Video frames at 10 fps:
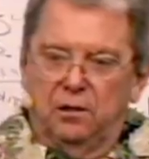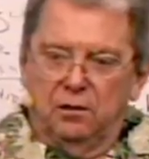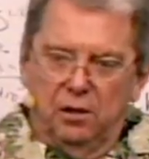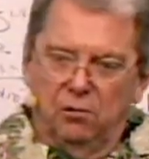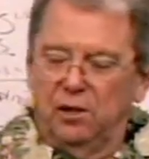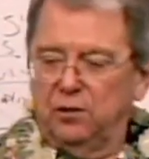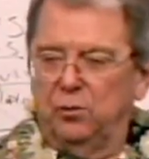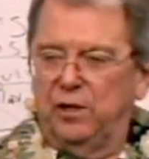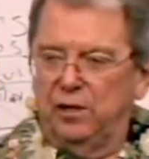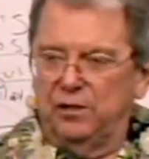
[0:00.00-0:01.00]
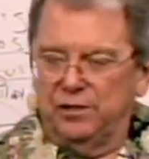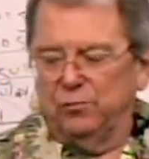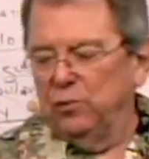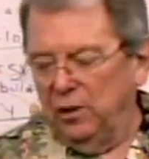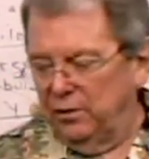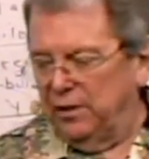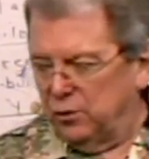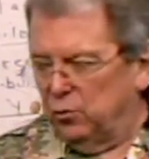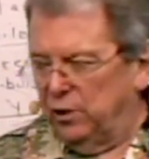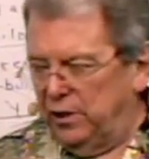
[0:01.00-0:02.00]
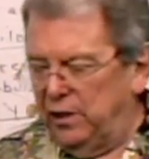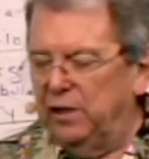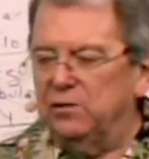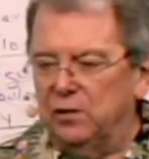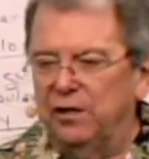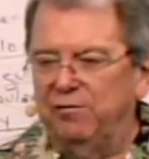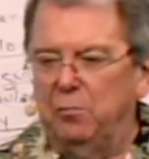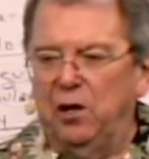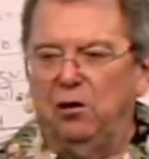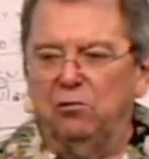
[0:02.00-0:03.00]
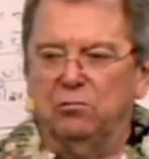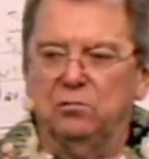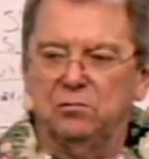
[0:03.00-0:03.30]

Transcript: I don't like the way he does it. Well, that's the way he is. Leave him alone.